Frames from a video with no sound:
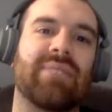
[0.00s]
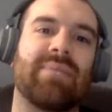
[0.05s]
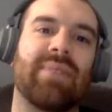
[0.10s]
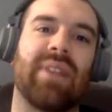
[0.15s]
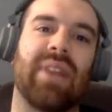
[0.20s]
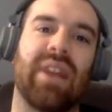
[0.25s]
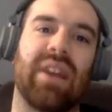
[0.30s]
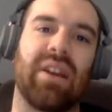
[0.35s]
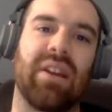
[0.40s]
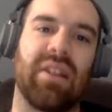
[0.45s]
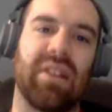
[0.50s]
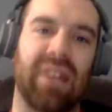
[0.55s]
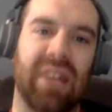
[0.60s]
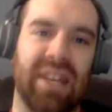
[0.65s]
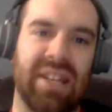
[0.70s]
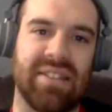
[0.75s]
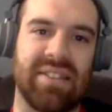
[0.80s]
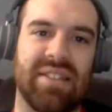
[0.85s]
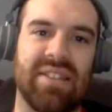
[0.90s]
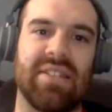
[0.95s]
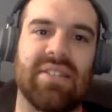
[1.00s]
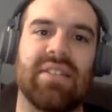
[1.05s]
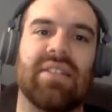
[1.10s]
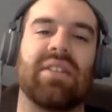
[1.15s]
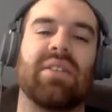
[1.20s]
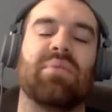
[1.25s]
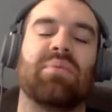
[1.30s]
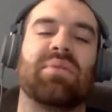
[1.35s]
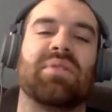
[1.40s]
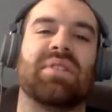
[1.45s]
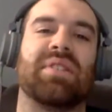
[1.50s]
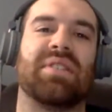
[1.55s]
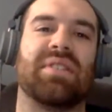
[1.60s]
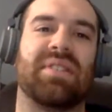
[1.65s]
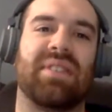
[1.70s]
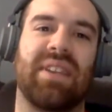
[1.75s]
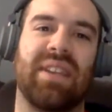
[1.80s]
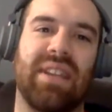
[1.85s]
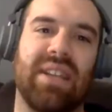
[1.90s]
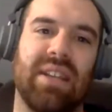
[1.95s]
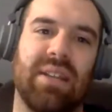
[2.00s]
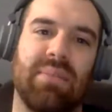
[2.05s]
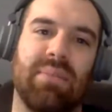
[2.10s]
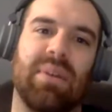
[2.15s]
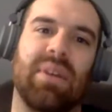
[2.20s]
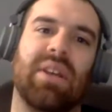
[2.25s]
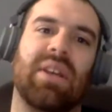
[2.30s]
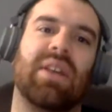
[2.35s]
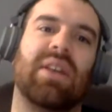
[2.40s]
be like, oh, last season there was this team